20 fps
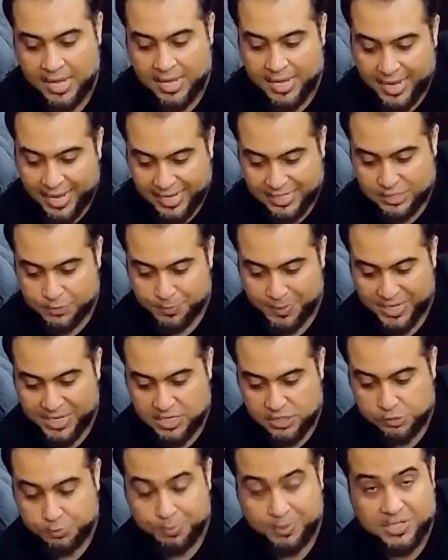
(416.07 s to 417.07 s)

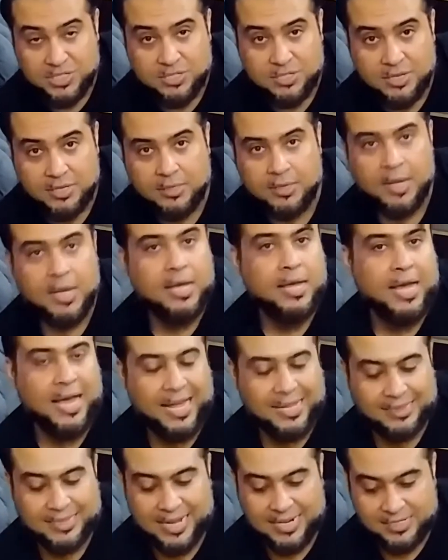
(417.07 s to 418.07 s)
experienced person,
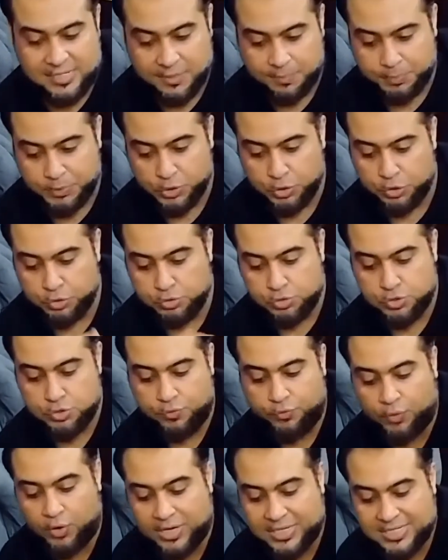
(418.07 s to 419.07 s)
and that's up to you. So
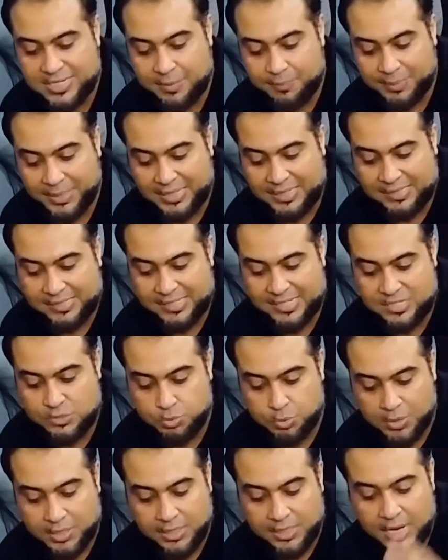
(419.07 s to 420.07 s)
for example, in this
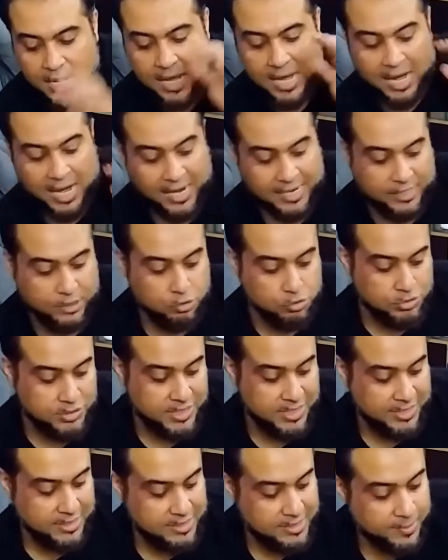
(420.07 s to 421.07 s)
one, I use
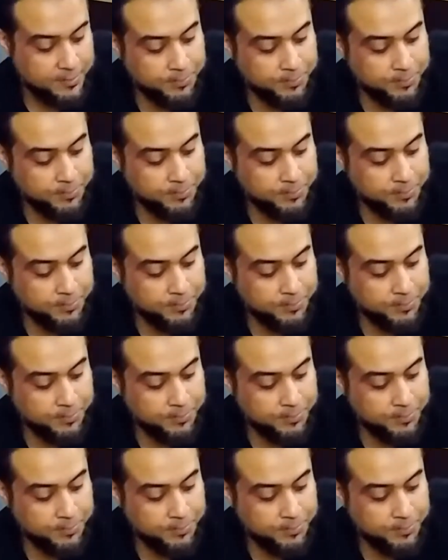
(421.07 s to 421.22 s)
this.